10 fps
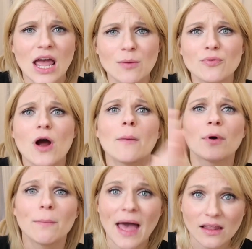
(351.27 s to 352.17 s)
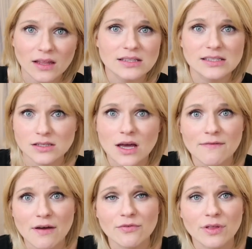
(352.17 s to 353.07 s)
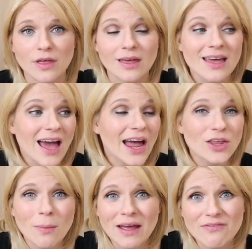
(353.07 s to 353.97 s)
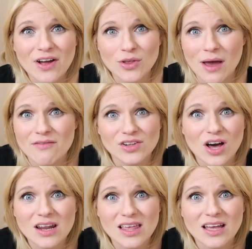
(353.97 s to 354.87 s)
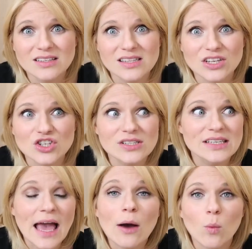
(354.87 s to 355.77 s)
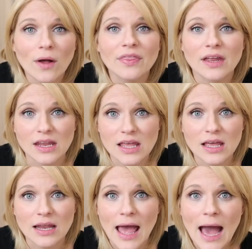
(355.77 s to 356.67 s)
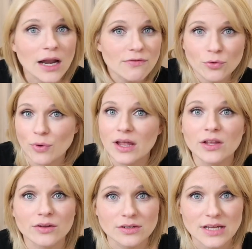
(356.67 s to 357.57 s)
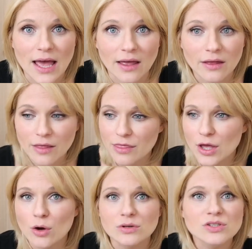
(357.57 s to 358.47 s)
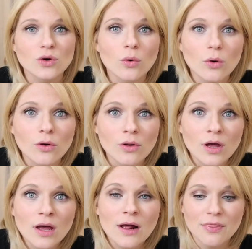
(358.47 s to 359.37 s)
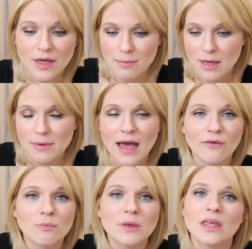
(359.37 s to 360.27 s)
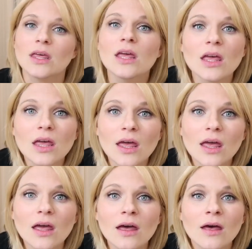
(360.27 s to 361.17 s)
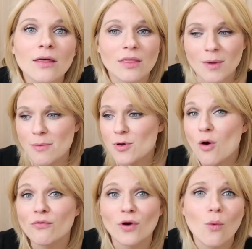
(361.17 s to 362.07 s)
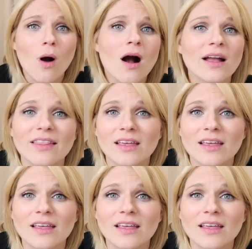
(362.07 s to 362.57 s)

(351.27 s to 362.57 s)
a proper balance of everything. And you might find you have a lot of kids that just get what they need out of a regular day. They go to school, they maybe have PE, they maybe go for a walk in